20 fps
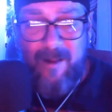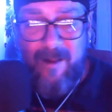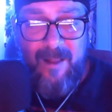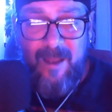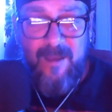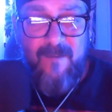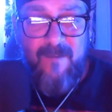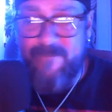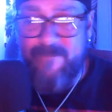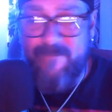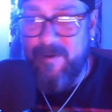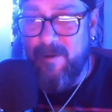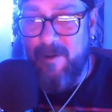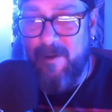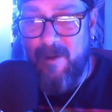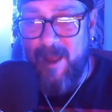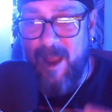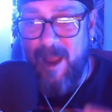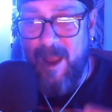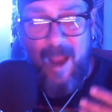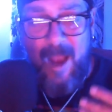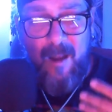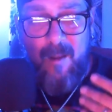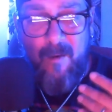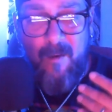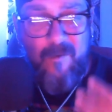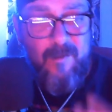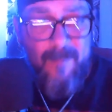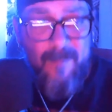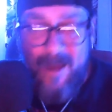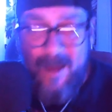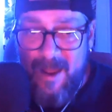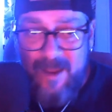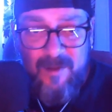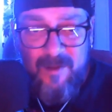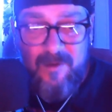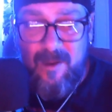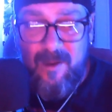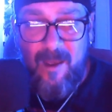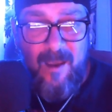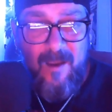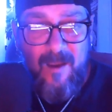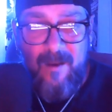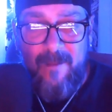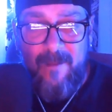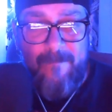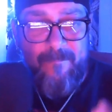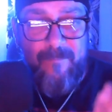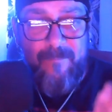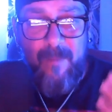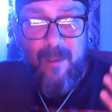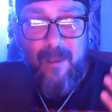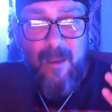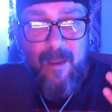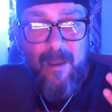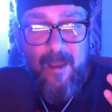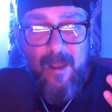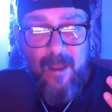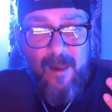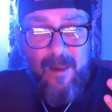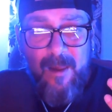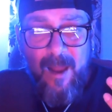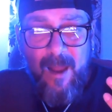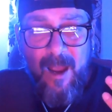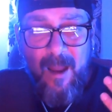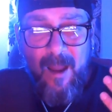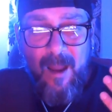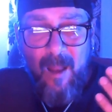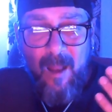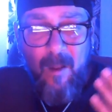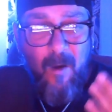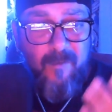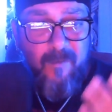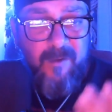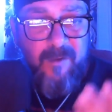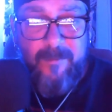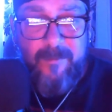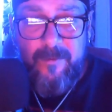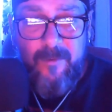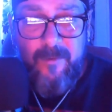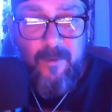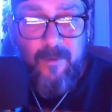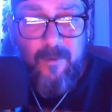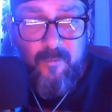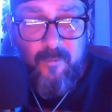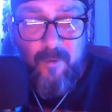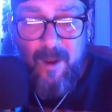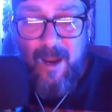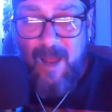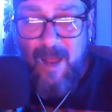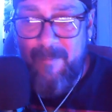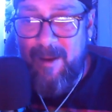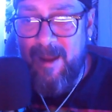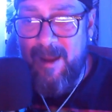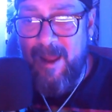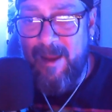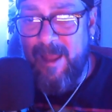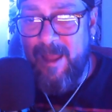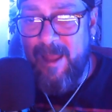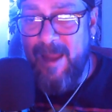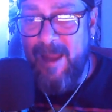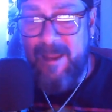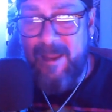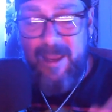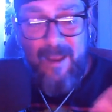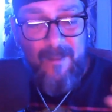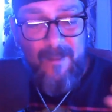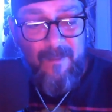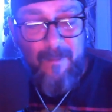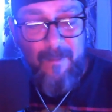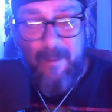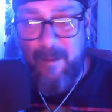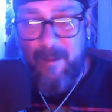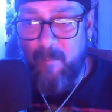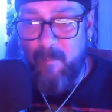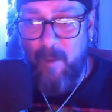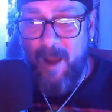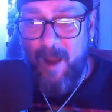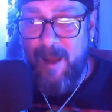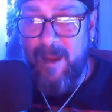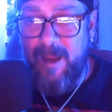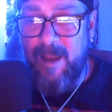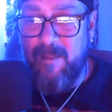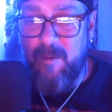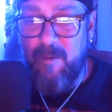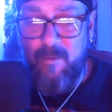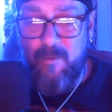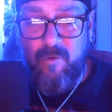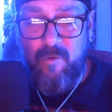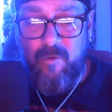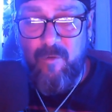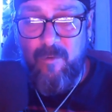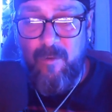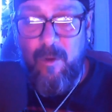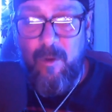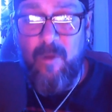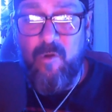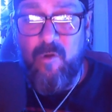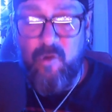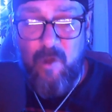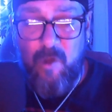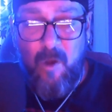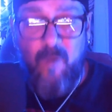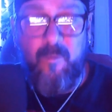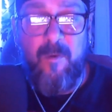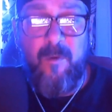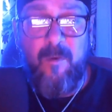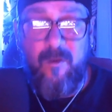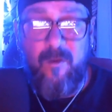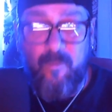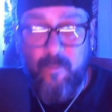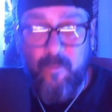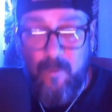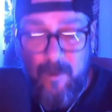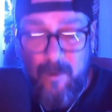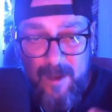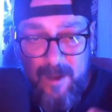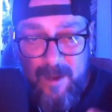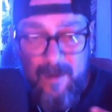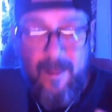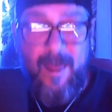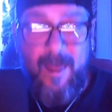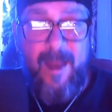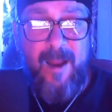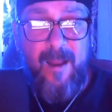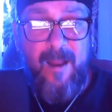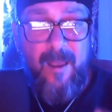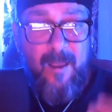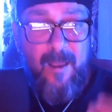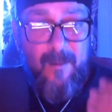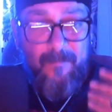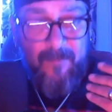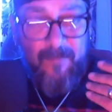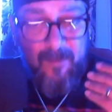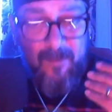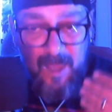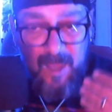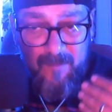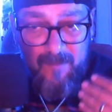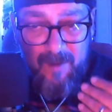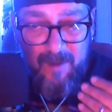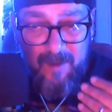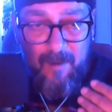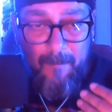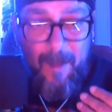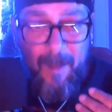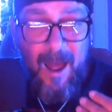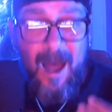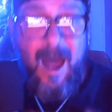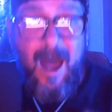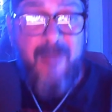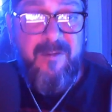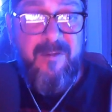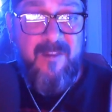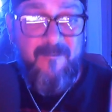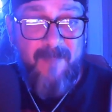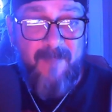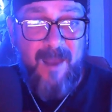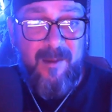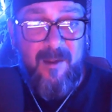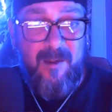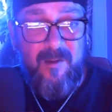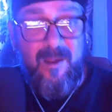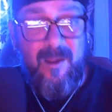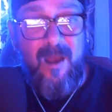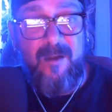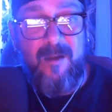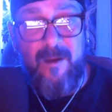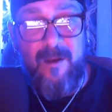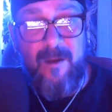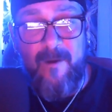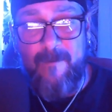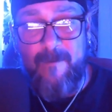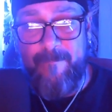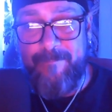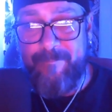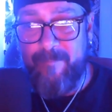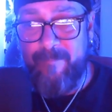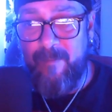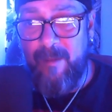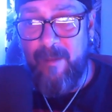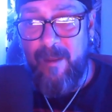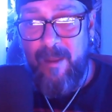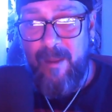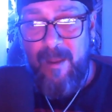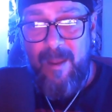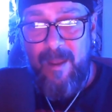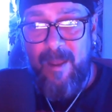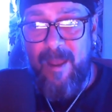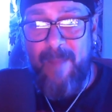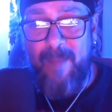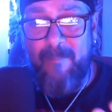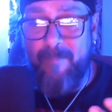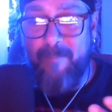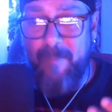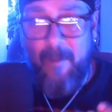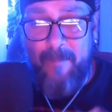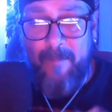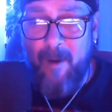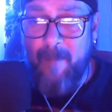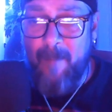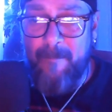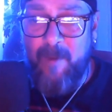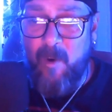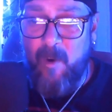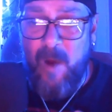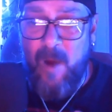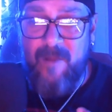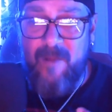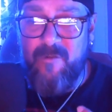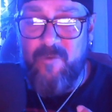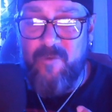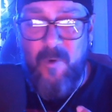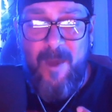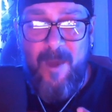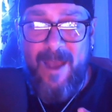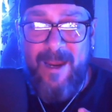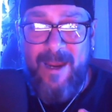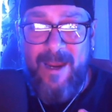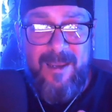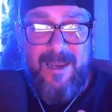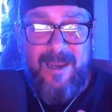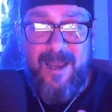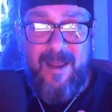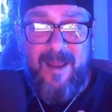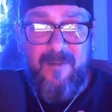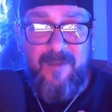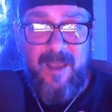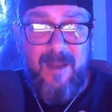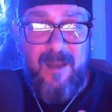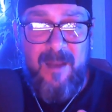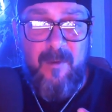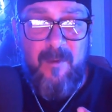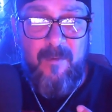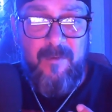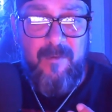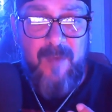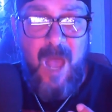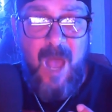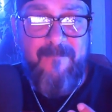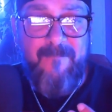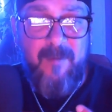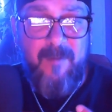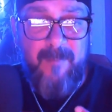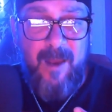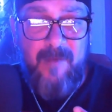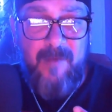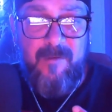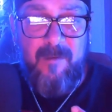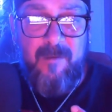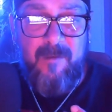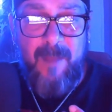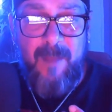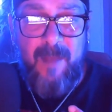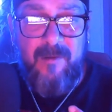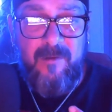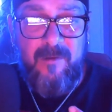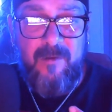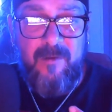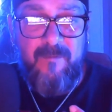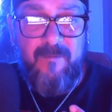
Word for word: how you feel. I, I lost my son, and I, I lost him due to drug. I mean, I, I get when I get those good shows where it's really kind of giving a positive message out there. The, the greatest joy I can get is getting those confirmation messages